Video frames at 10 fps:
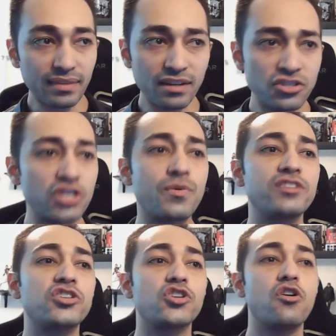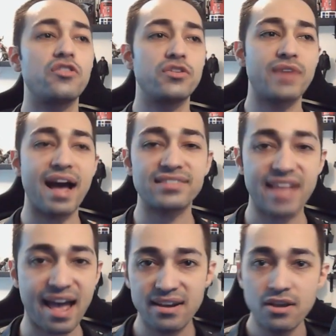just wanted to show you guys
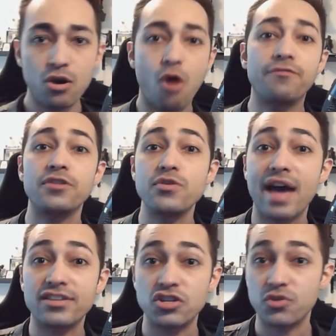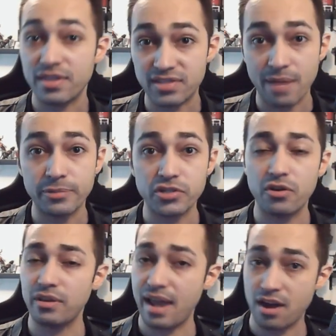that. Hopefully you guys enjoyed this
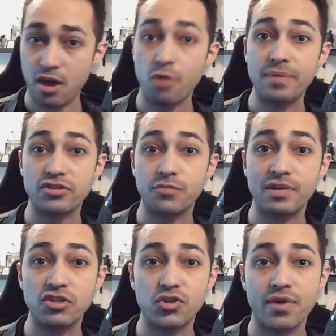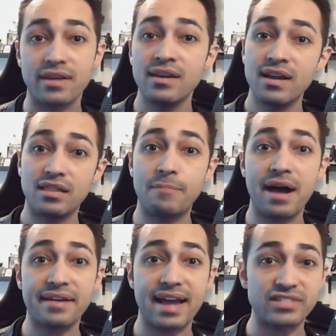episode, and I hope that you've been enjoying the
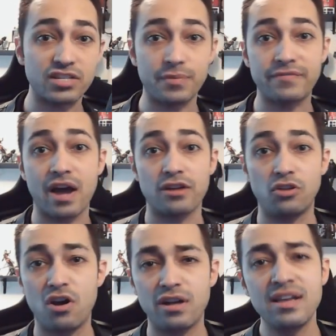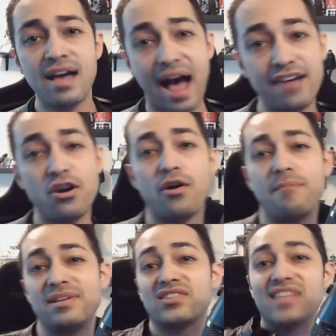podcast as we've gone along. I know I've
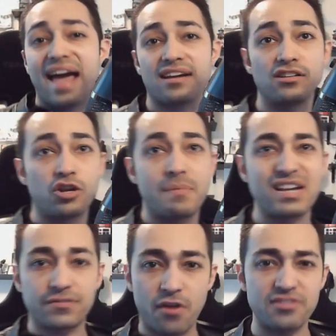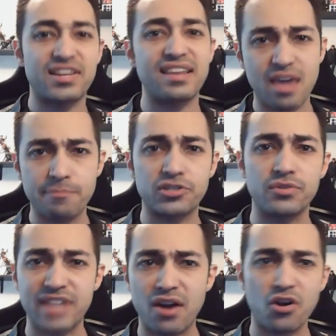been slacking a little bit as far as getting the episodes
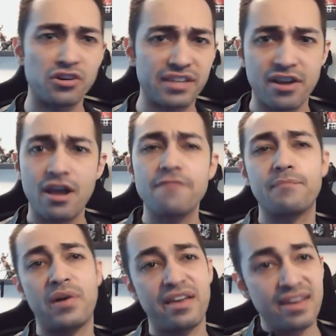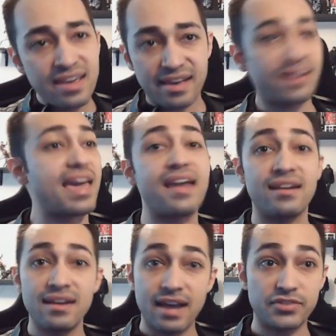out early enough, but again,
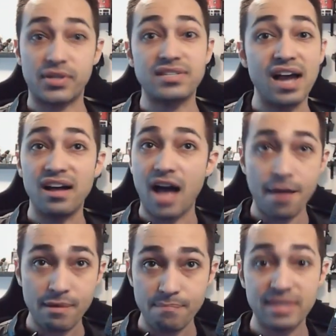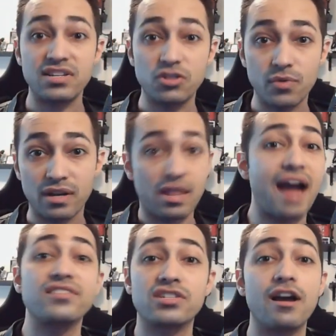as you can tell, I've been busy doing a lot
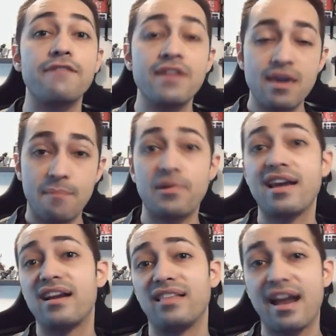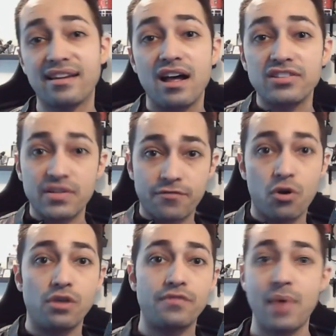of stuff and putting out a lot of content for
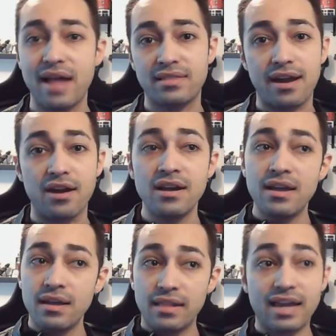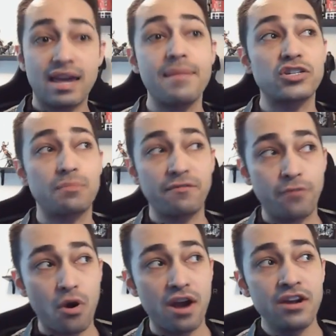all of you out there. Like I mentioned
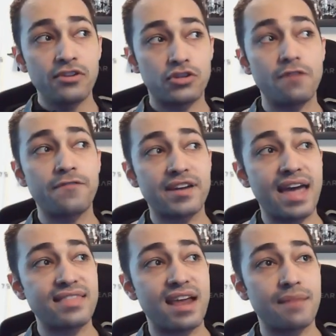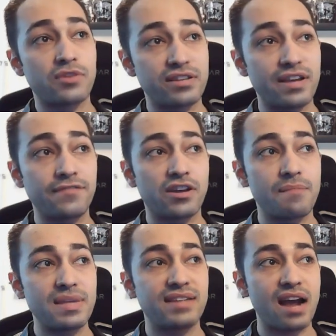before, don't forget that I'm definitely going to be
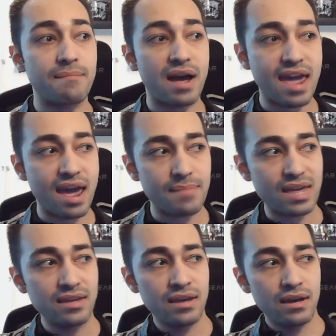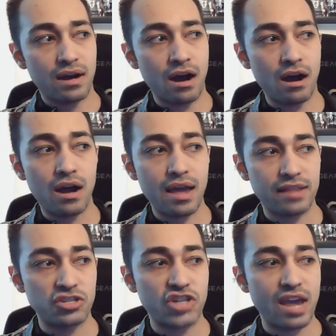down in Miami uh, at the
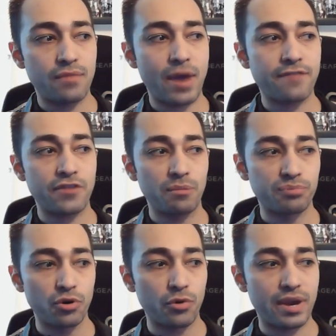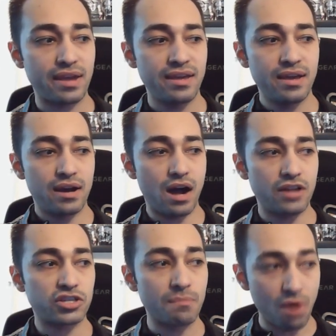Jay Wakefield Brewery uh,
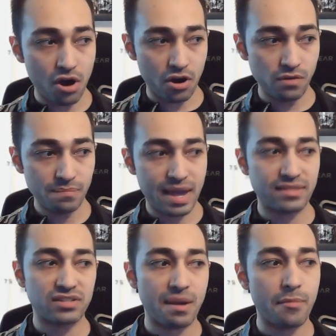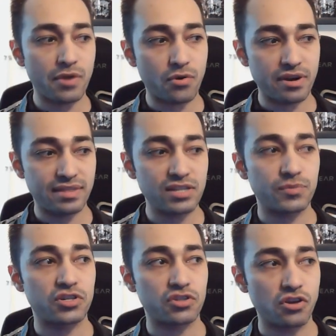tomorrow at the time I'm recording this, which
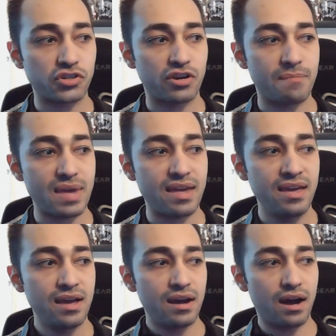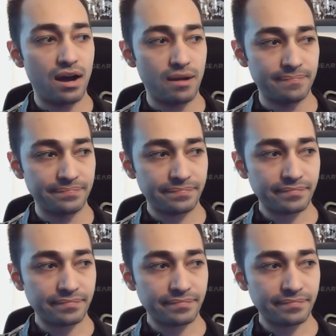is also going to be, um,